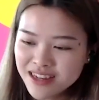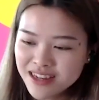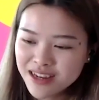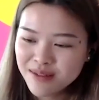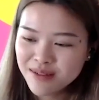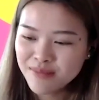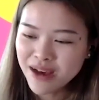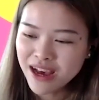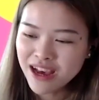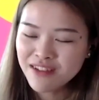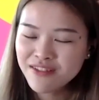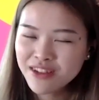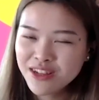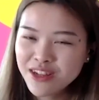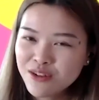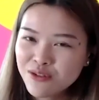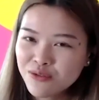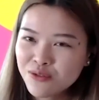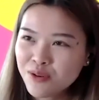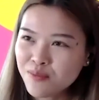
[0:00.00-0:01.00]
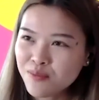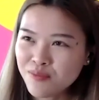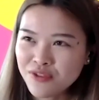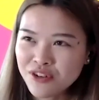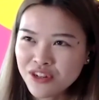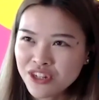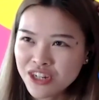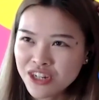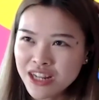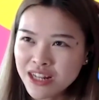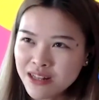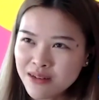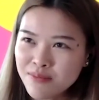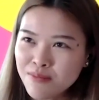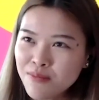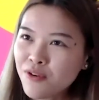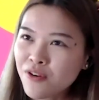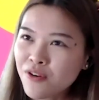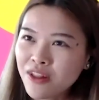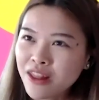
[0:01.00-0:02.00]
but I really do appreciate the
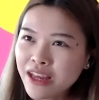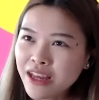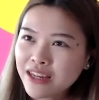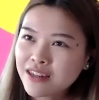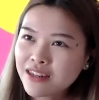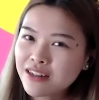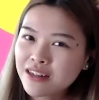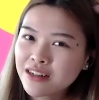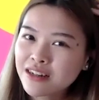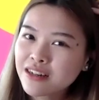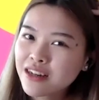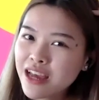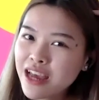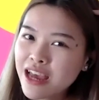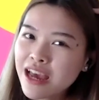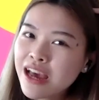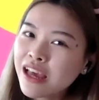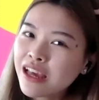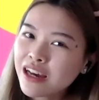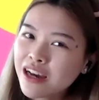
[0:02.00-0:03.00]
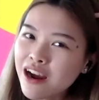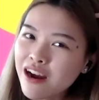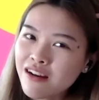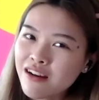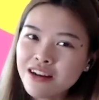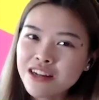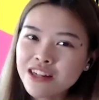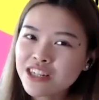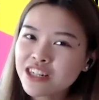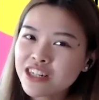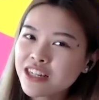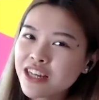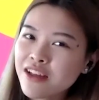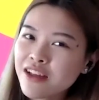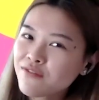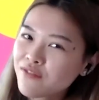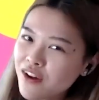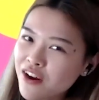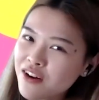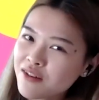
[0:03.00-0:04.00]
more like encouraging
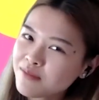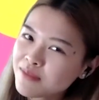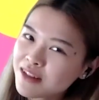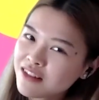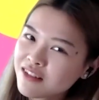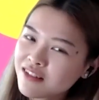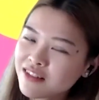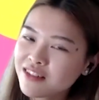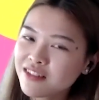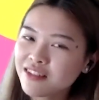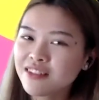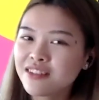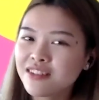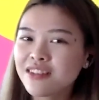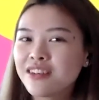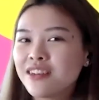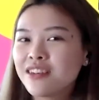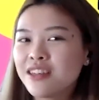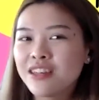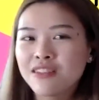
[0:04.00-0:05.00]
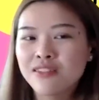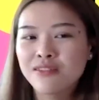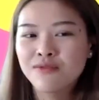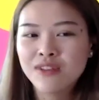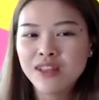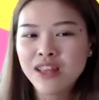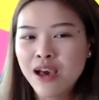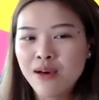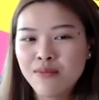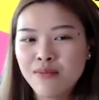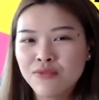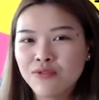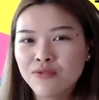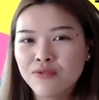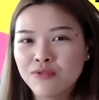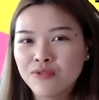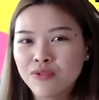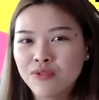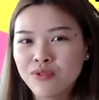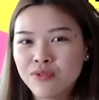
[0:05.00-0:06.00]
environment. It's really up
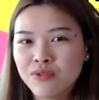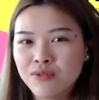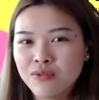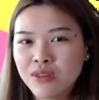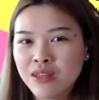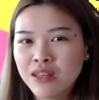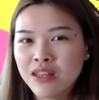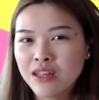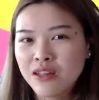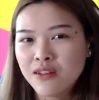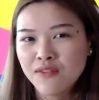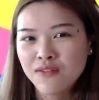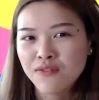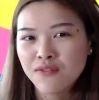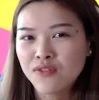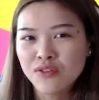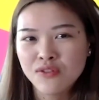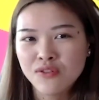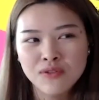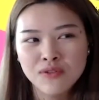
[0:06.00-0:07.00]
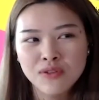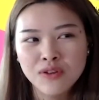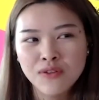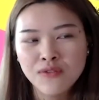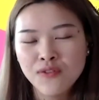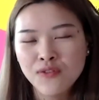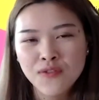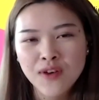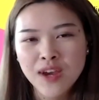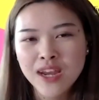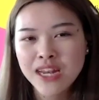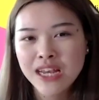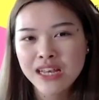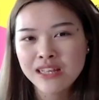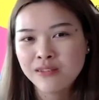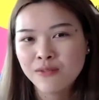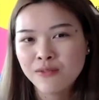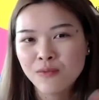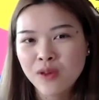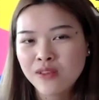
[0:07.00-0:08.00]
to the individual. If you find that
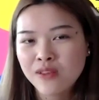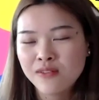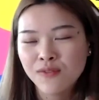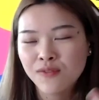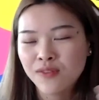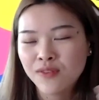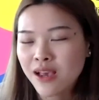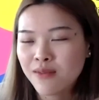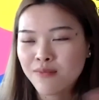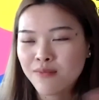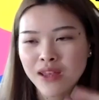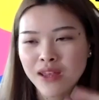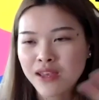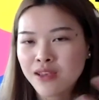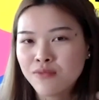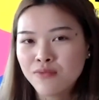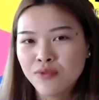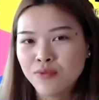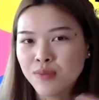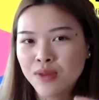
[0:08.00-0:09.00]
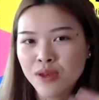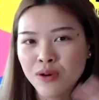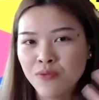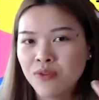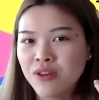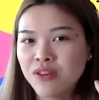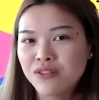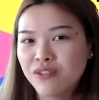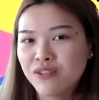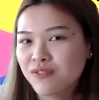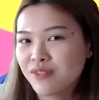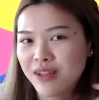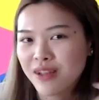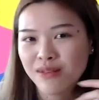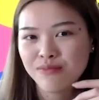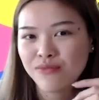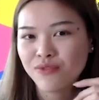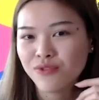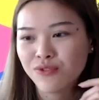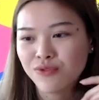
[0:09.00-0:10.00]
it's a waste of time, then it will be a waste of
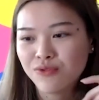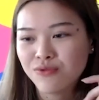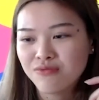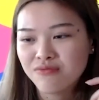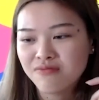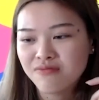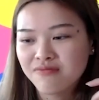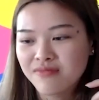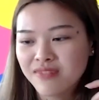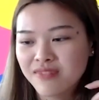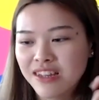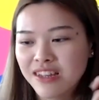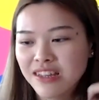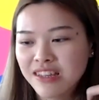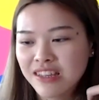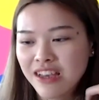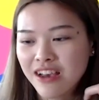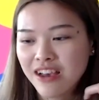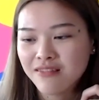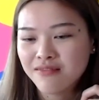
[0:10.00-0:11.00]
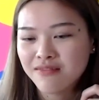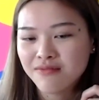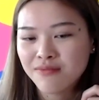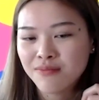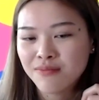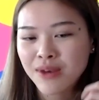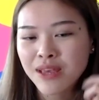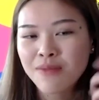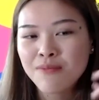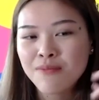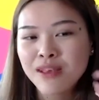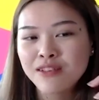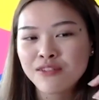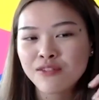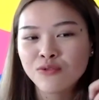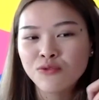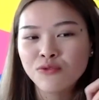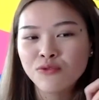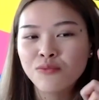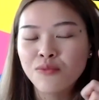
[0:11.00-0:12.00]
time to you. Yeah, but it makes
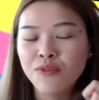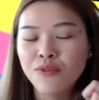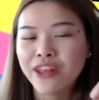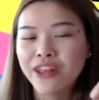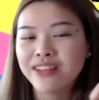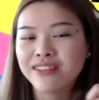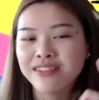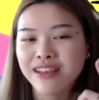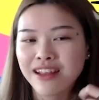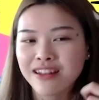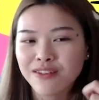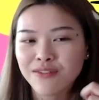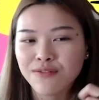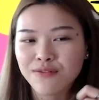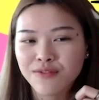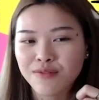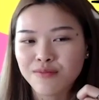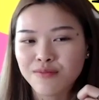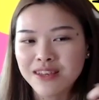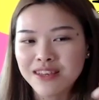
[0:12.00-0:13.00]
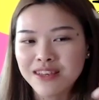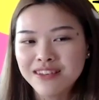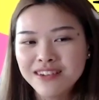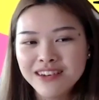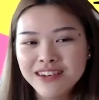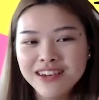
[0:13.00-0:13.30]
school more exciting for me